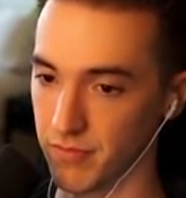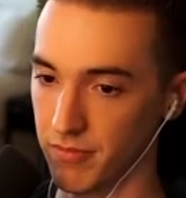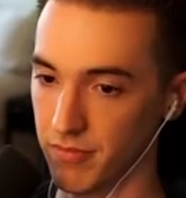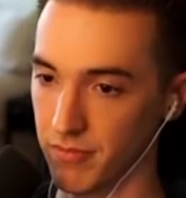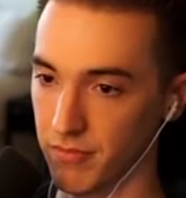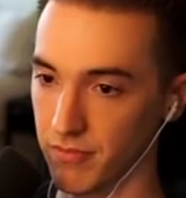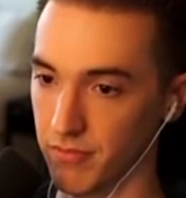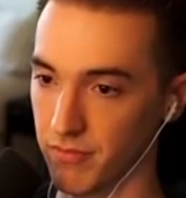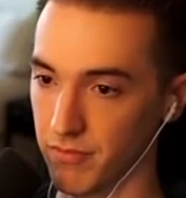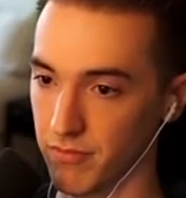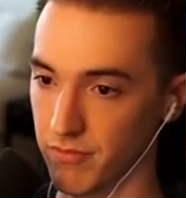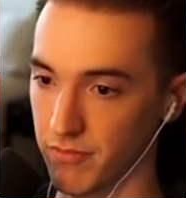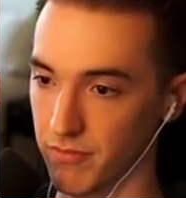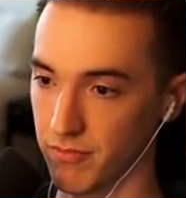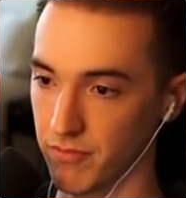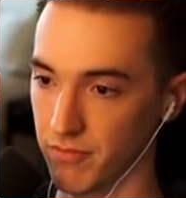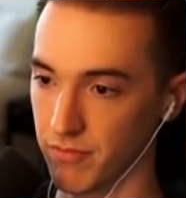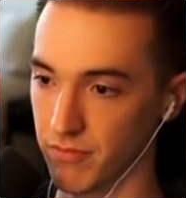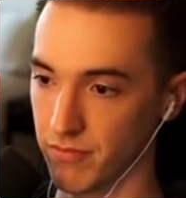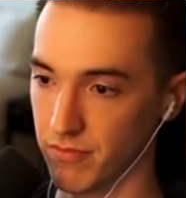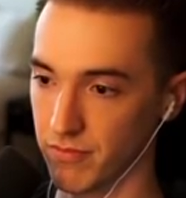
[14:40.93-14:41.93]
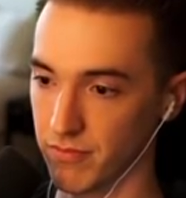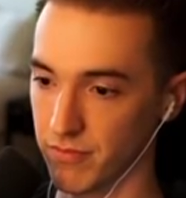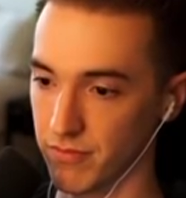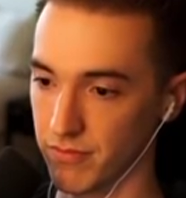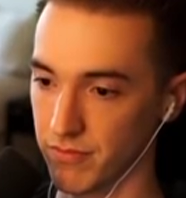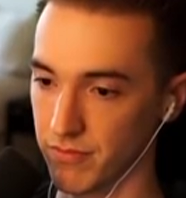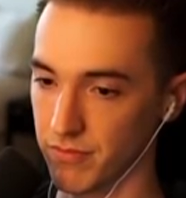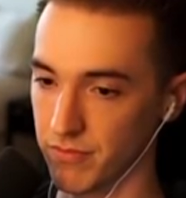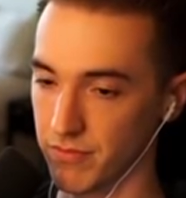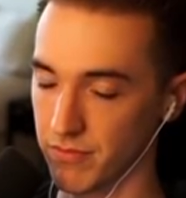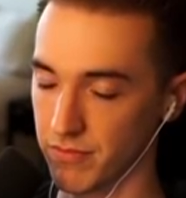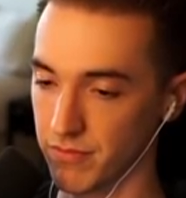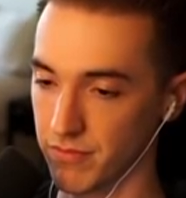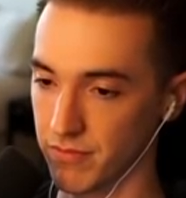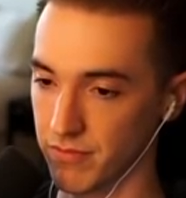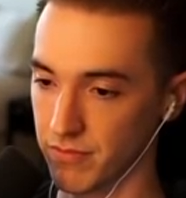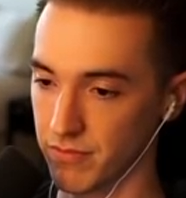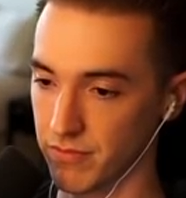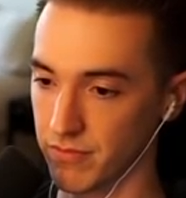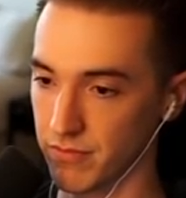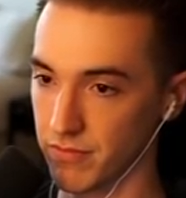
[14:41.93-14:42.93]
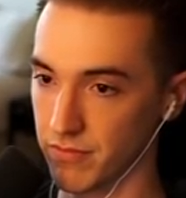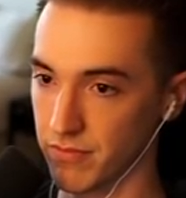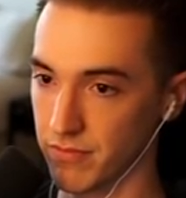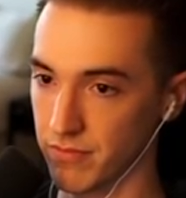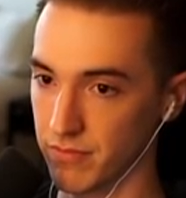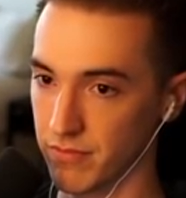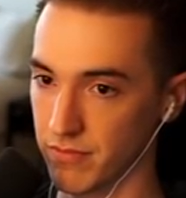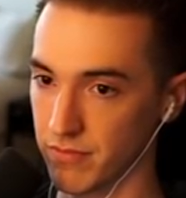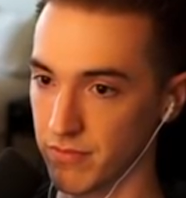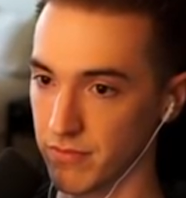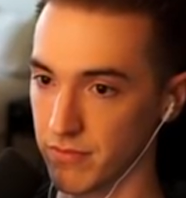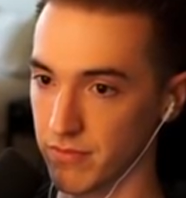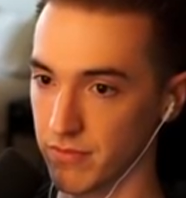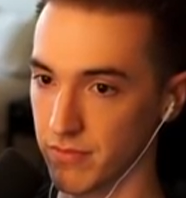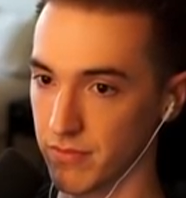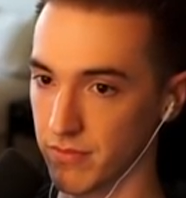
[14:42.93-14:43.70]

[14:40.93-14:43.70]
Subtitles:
(silence)